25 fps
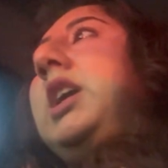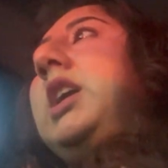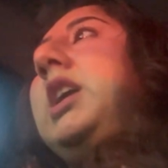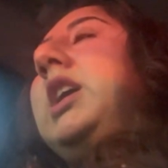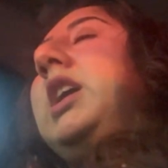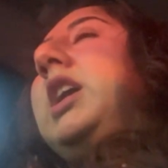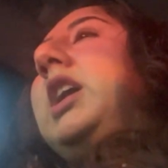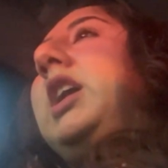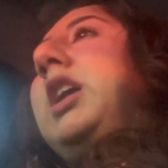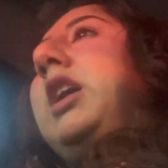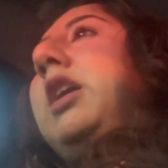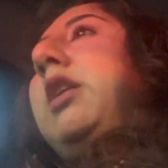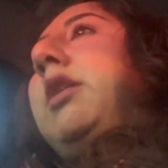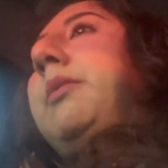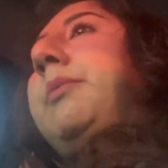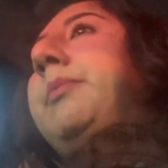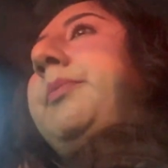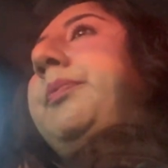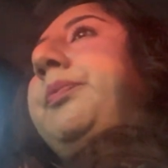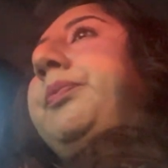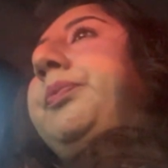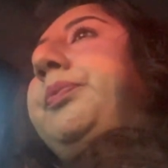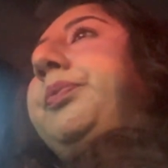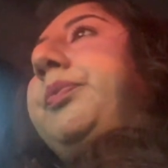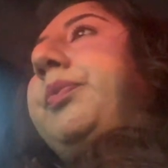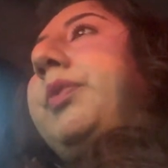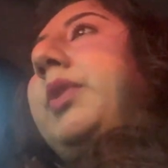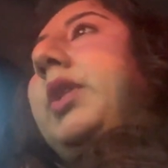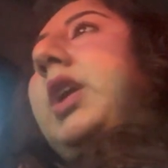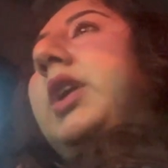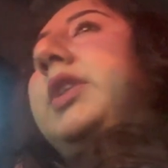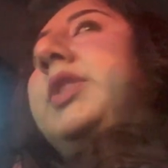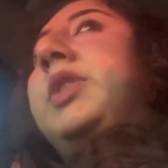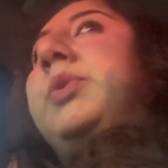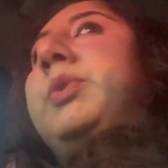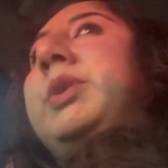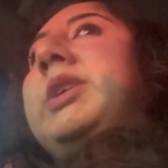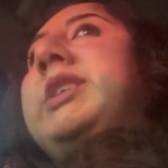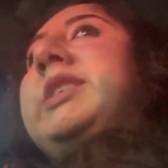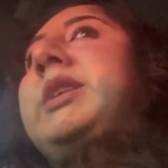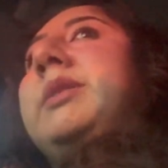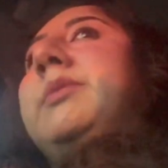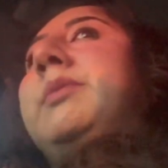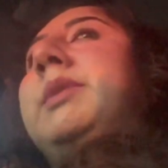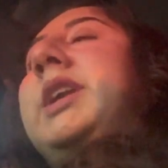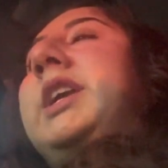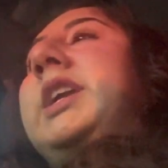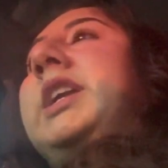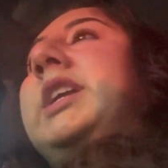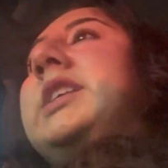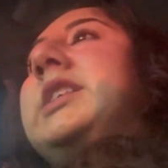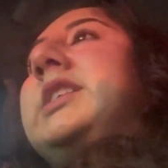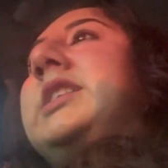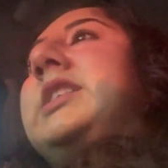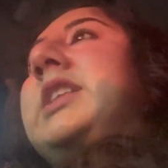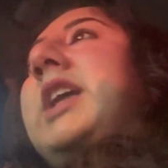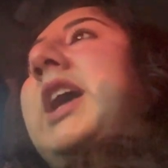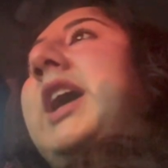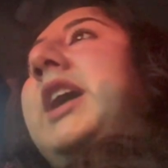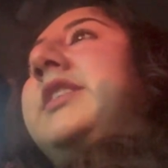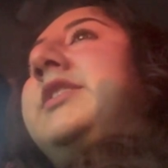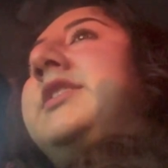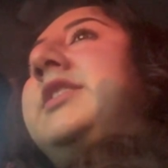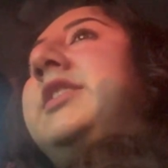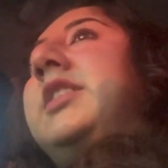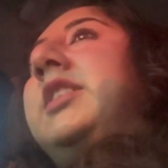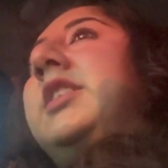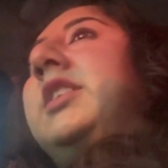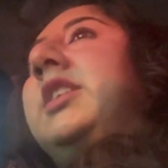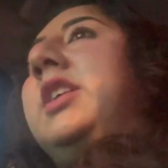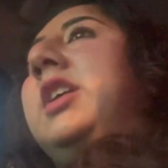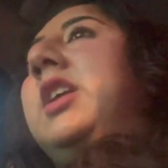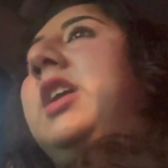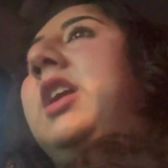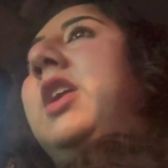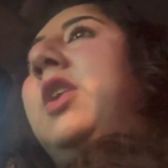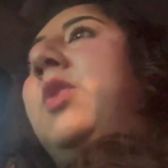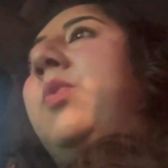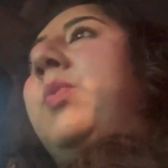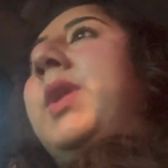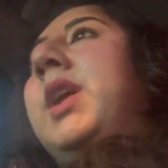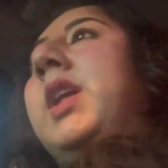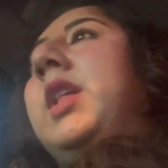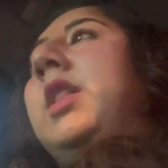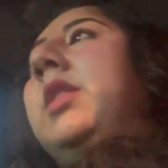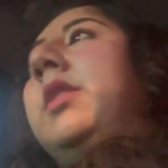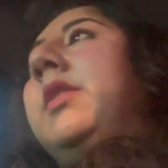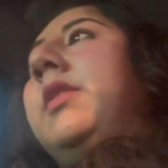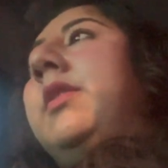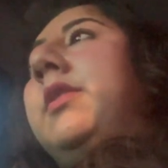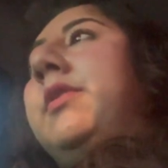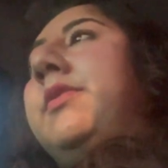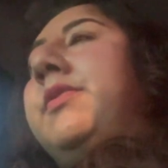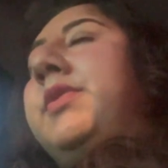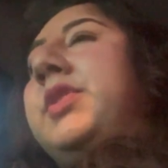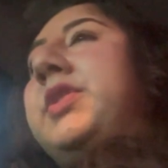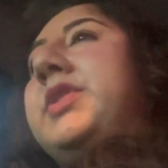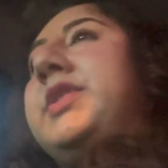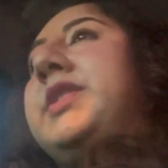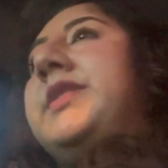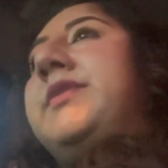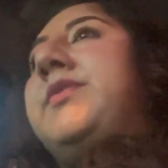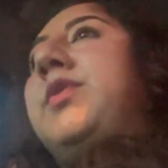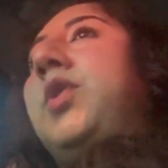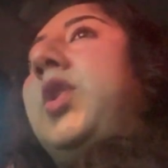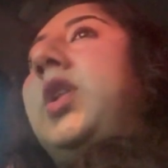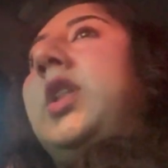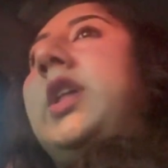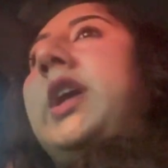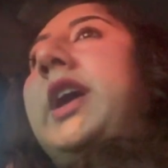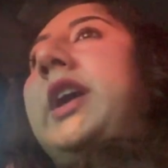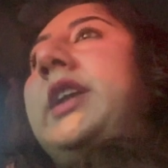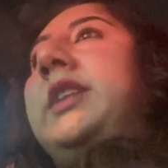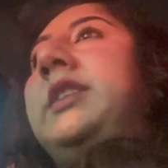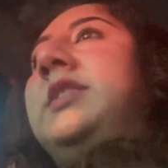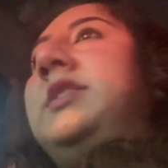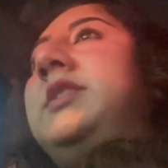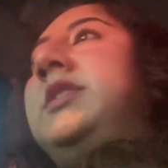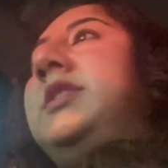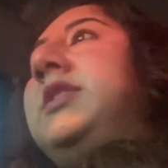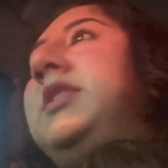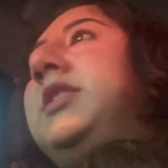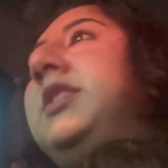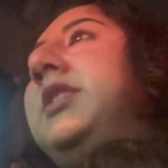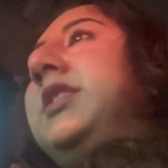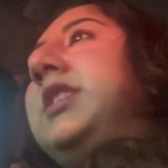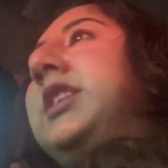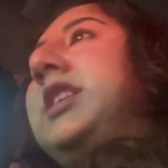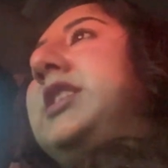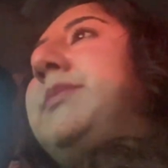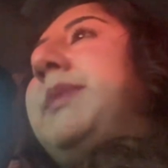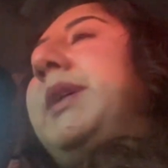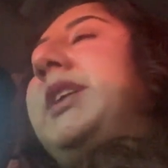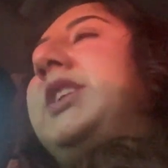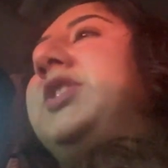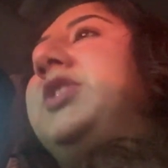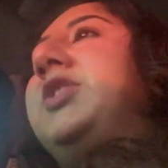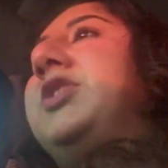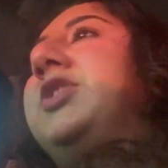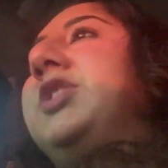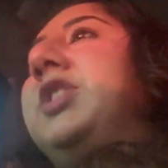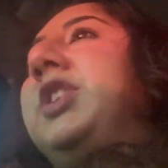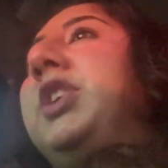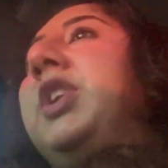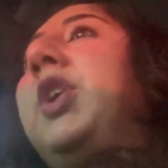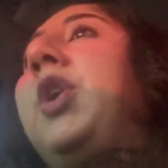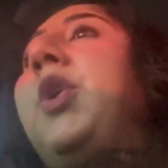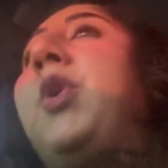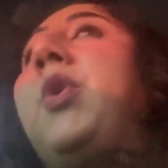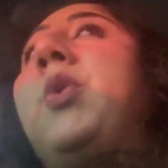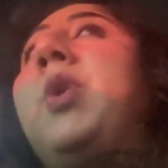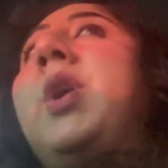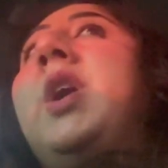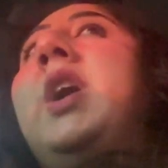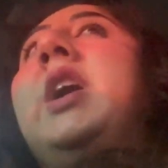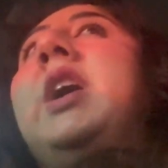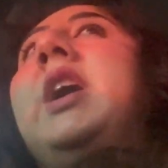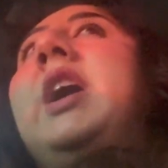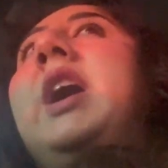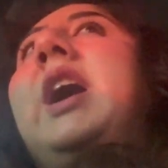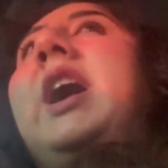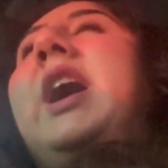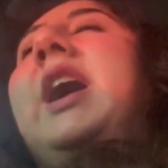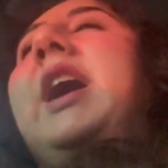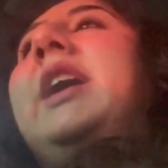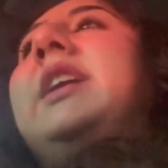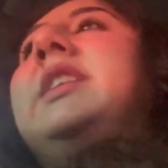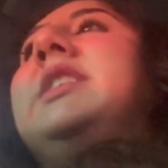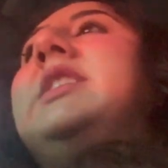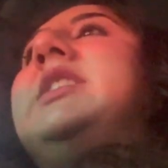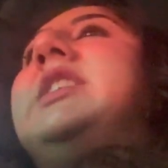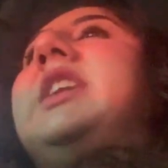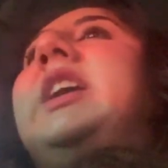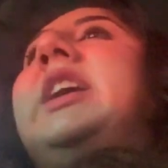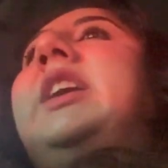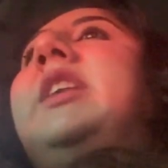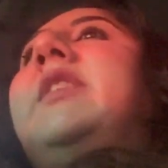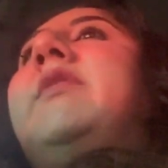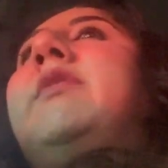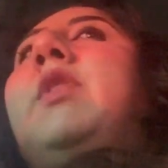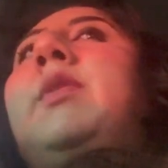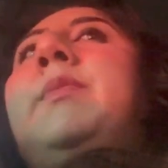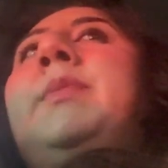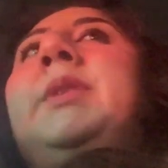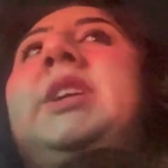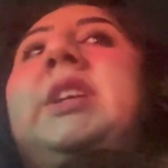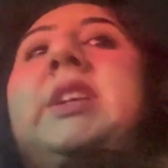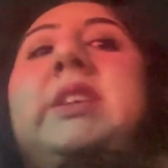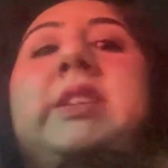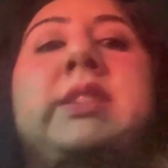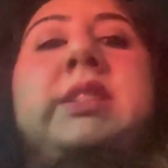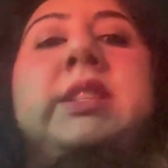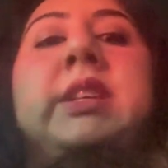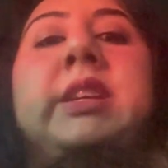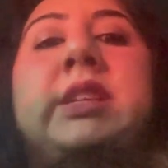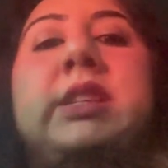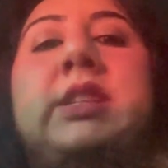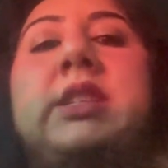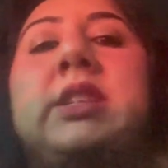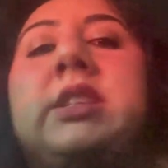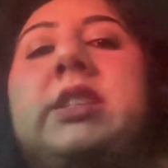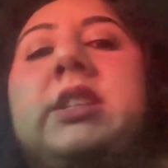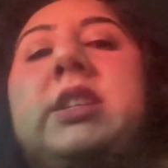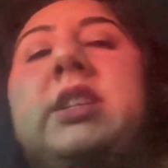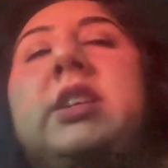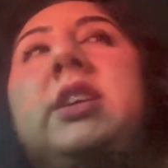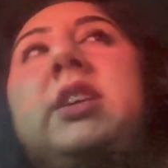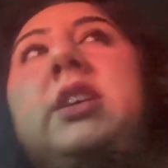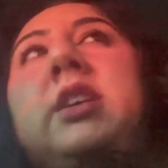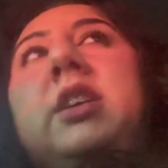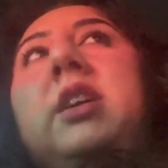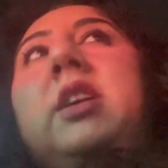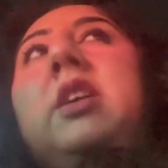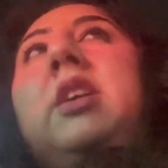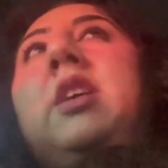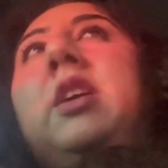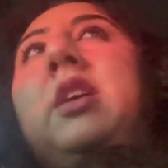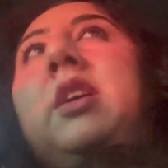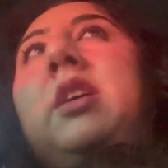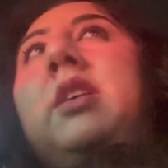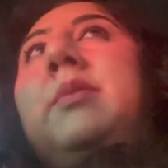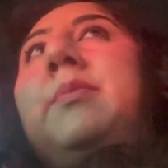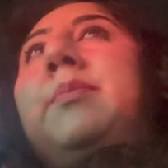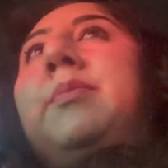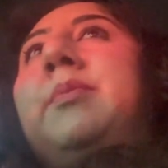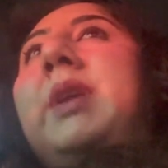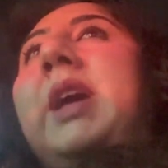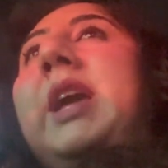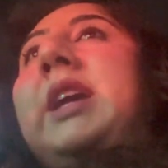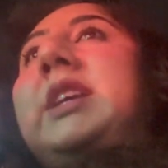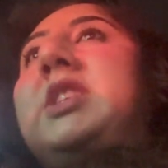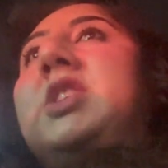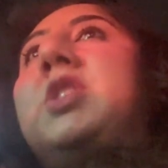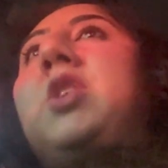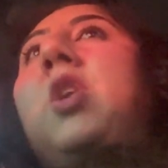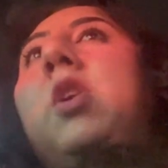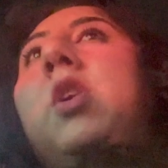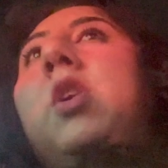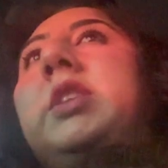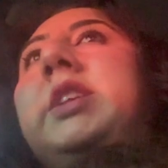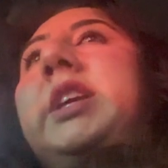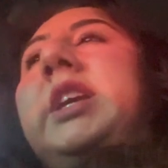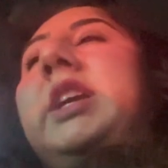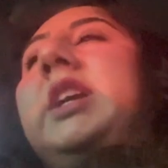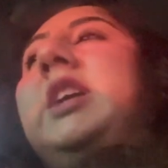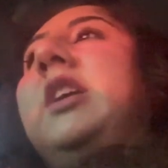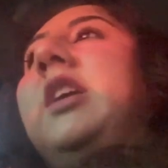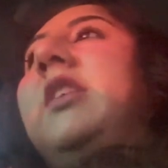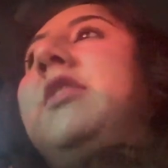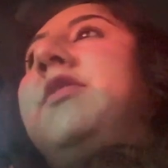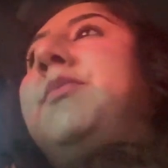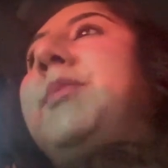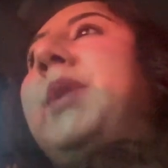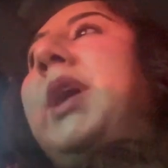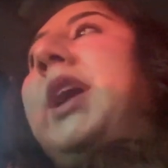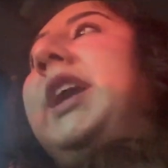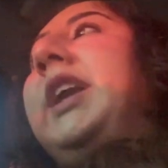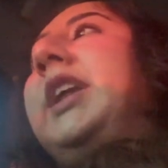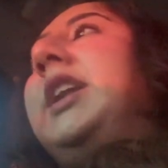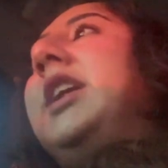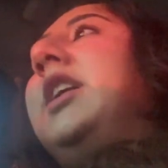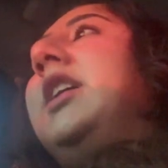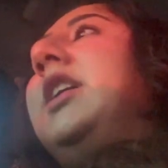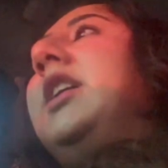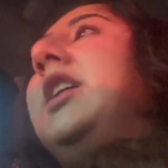The reason being is that, well, first of all, I didn't expect her to go, and second of all, because this ex-colleague of mine,